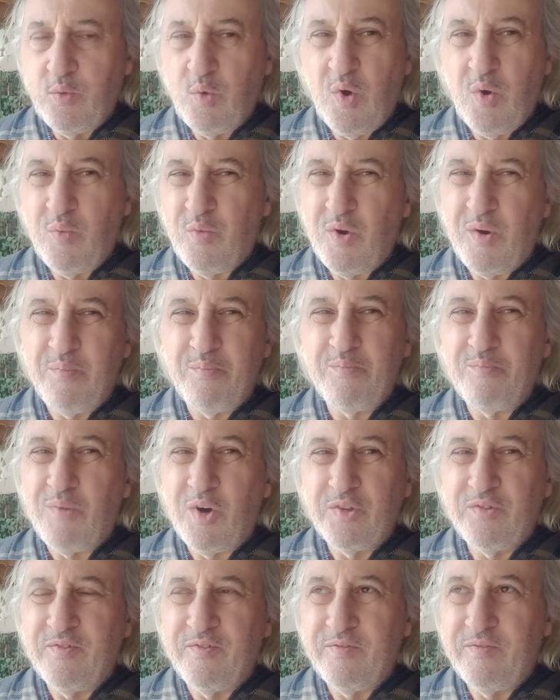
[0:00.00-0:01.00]
what
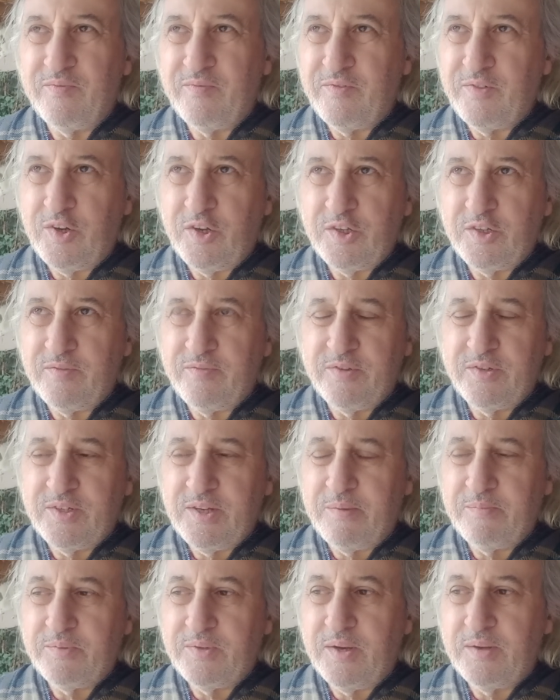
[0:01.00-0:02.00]
modern philosophers
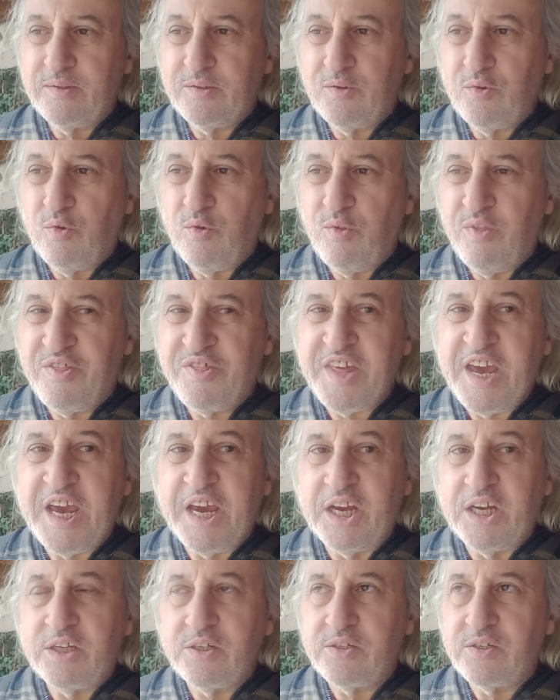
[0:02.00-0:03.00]
sometimes call
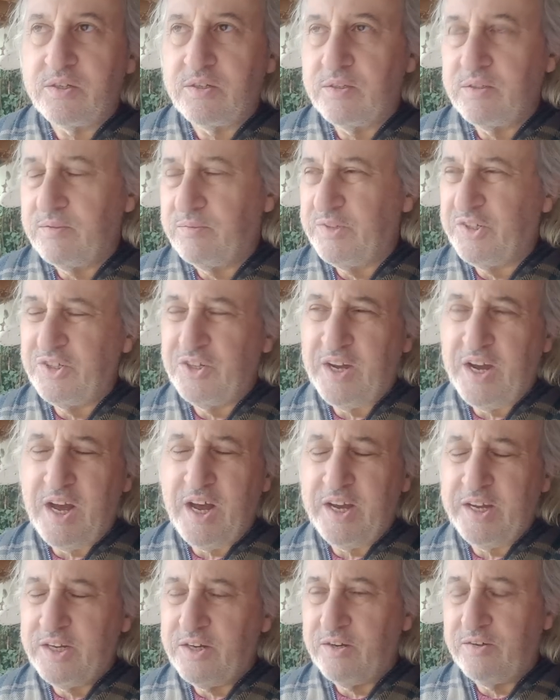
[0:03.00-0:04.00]
things, which I
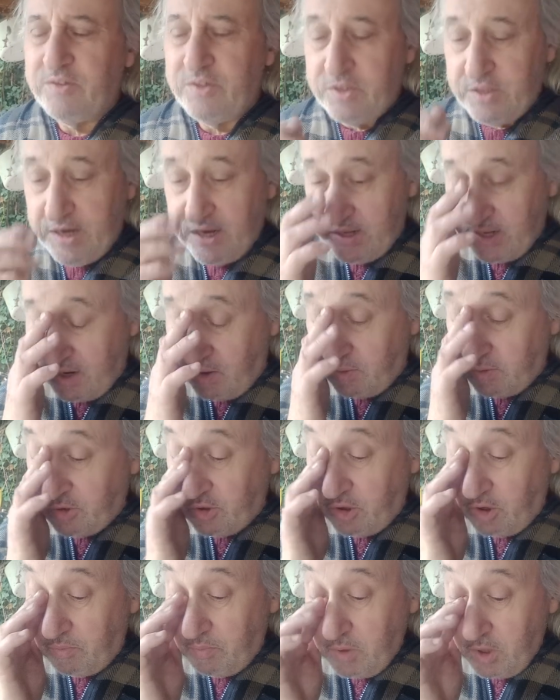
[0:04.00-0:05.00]
can't stand that
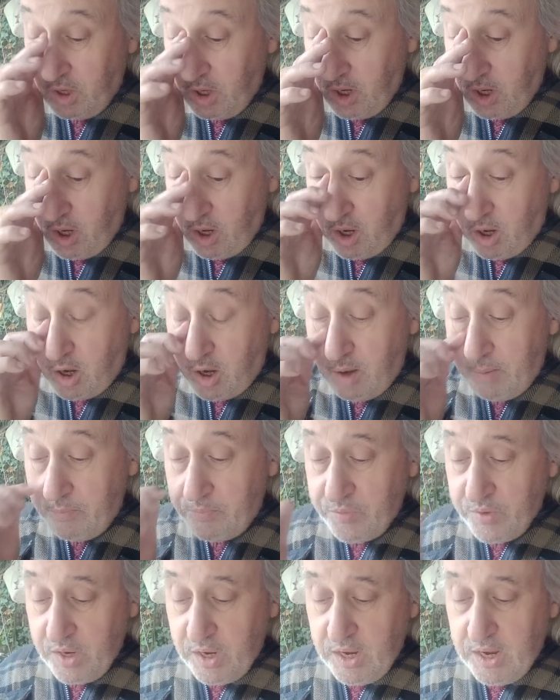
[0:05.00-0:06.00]
term.
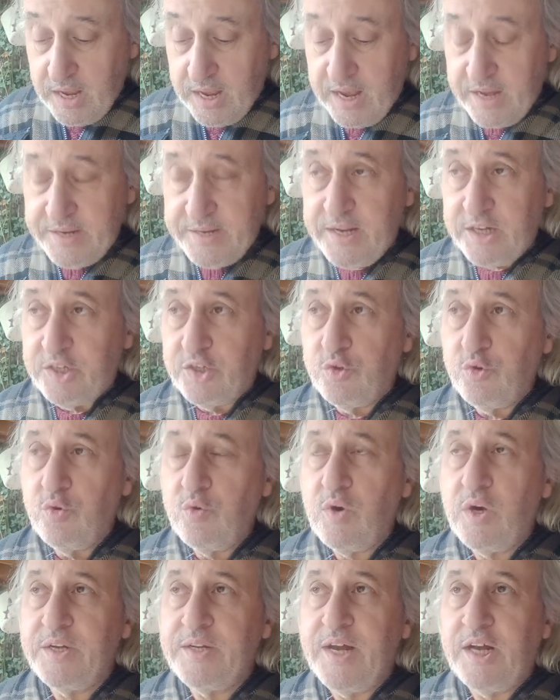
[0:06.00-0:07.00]
And
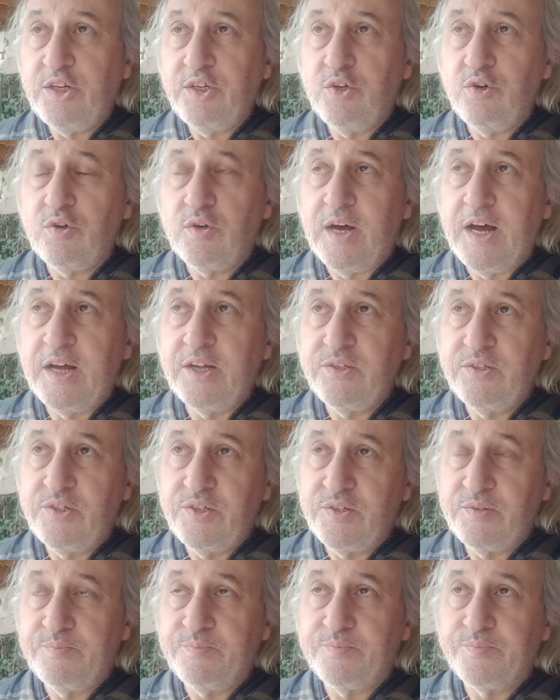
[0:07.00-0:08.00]
natura
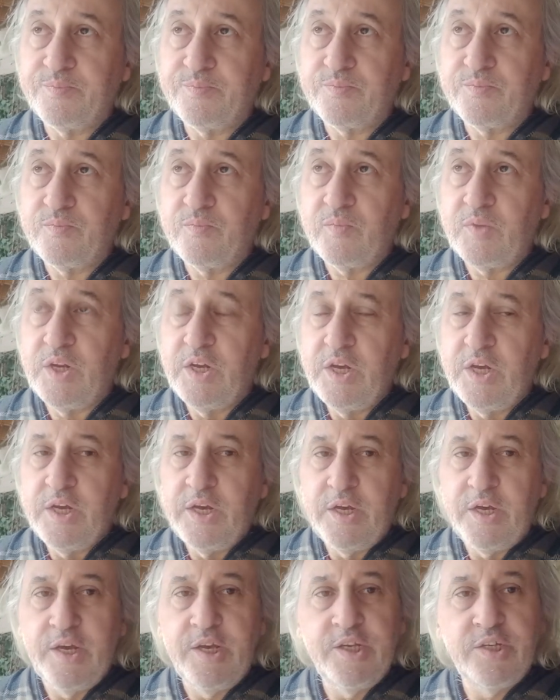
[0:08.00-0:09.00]
naturans
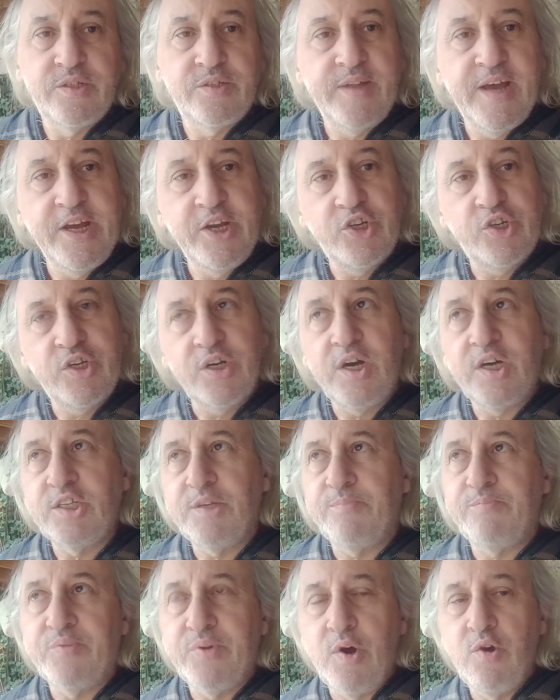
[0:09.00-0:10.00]
is nature as a
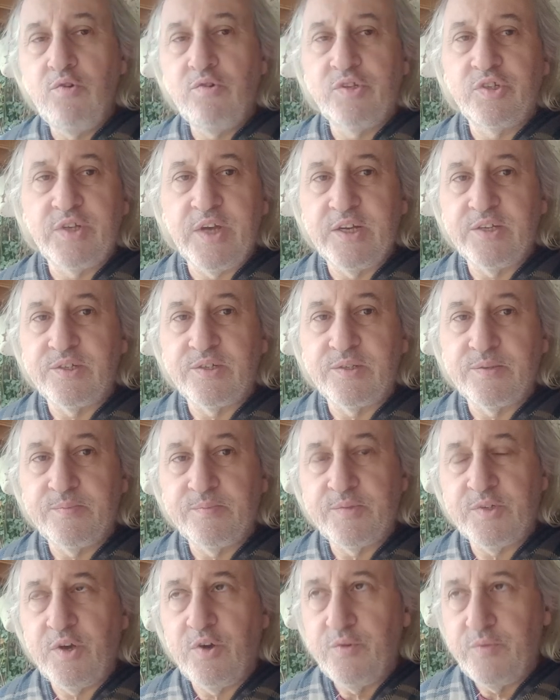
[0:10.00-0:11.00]
process.
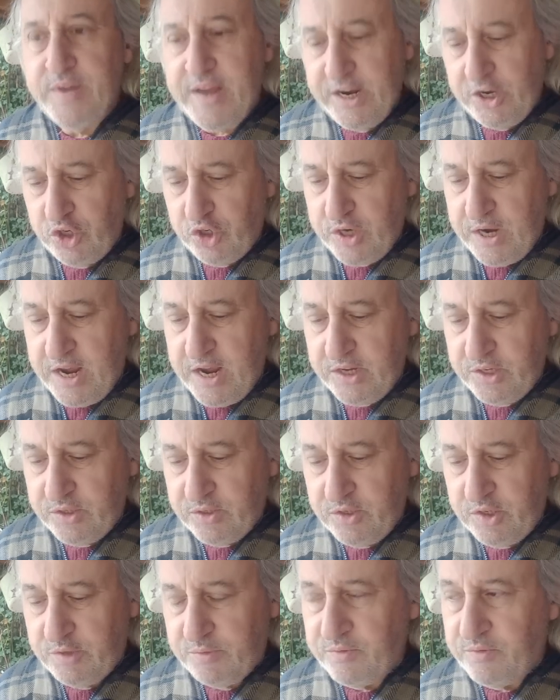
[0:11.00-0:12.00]
So nature has
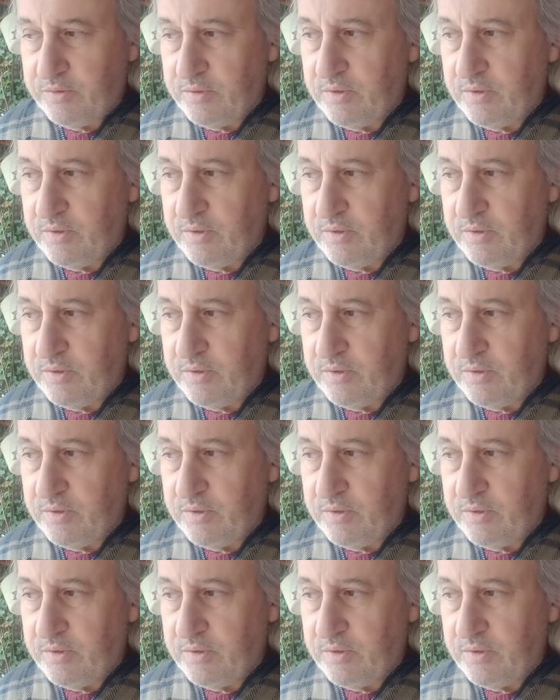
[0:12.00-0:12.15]
this